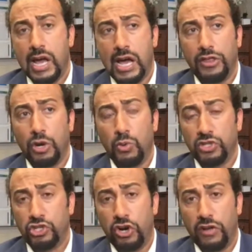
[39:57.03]
Uh, there
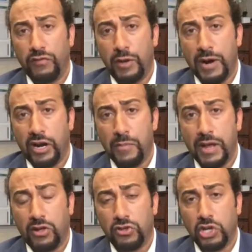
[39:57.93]
was a Journal of the American
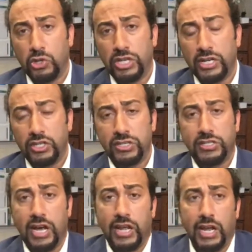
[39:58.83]
Medical Association
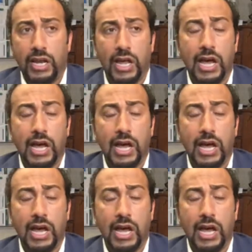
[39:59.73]
study